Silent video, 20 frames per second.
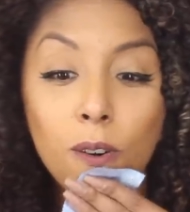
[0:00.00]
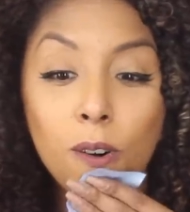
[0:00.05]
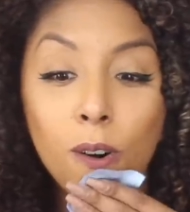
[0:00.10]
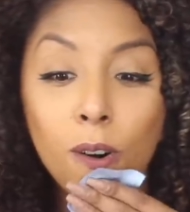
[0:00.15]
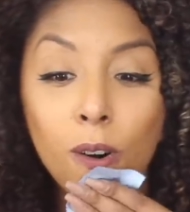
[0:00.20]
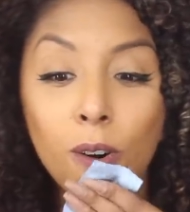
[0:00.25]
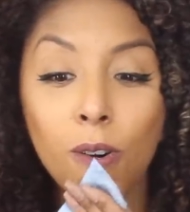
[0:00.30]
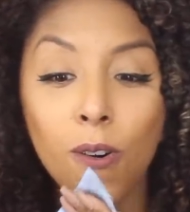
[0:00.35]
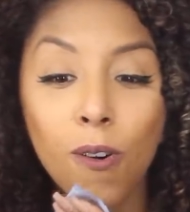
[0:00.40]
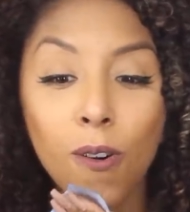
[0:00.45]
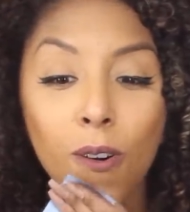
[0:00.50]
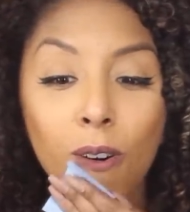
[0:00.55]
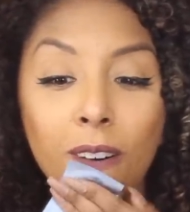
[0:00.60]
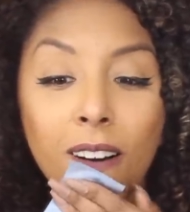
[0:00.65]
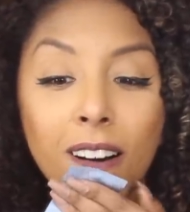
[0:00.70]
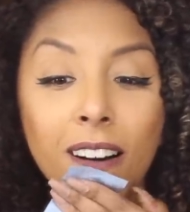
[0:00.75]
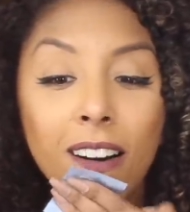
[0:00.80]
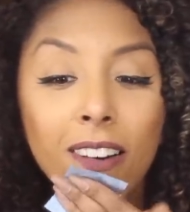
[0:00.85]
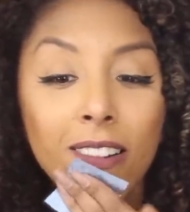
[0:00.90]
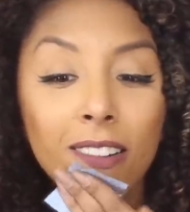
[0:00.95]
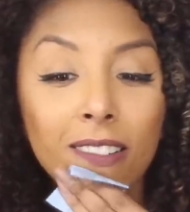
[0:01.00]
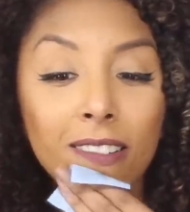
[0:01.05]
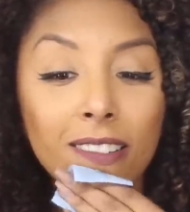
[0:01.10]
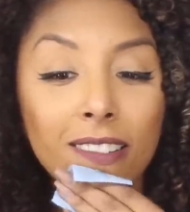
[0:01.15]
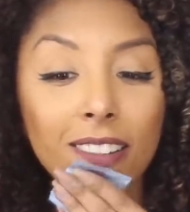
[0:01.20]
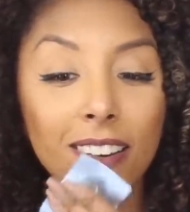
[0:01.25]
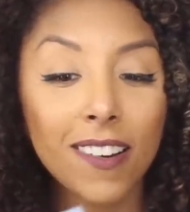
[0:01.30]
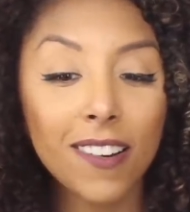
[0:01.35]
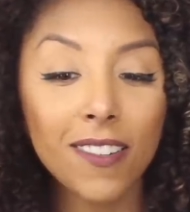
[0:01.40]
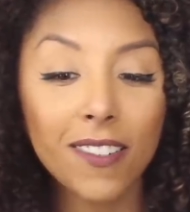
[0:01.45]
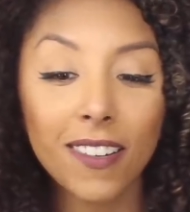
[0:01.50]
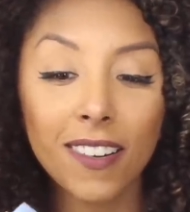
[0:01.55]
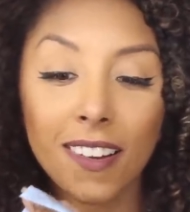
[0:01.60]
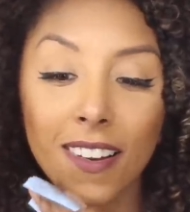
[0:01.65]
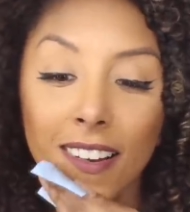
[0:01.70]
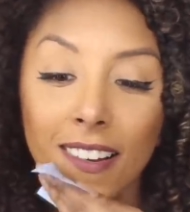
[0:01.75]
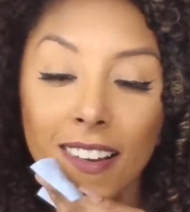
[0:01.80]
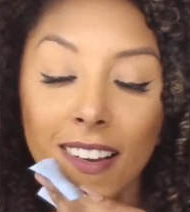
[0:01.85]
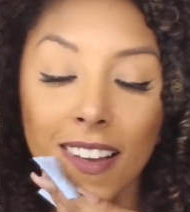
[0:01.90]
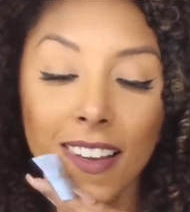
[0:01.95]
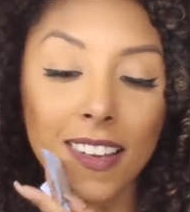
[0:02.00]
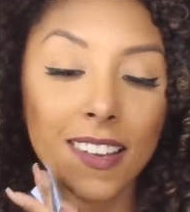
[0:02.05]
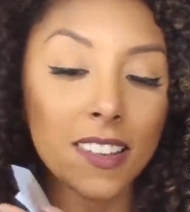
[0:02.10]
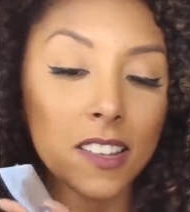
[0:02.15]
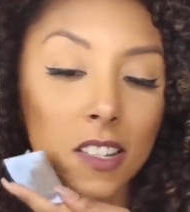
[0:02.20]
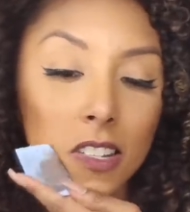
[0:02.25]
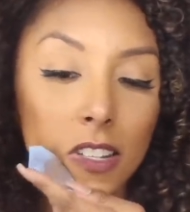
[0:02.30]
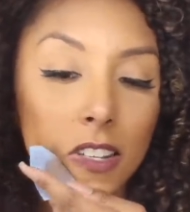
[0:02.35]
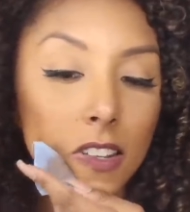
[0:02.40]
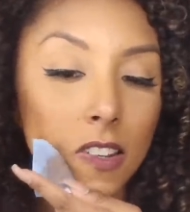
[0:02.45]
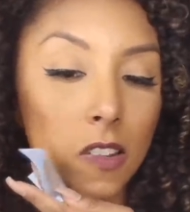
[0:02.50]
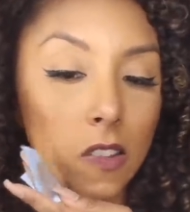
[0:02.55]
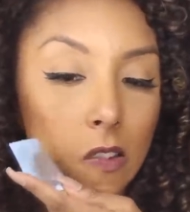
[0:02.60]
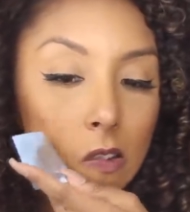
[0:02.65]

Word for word: Oh, I don't know, guys.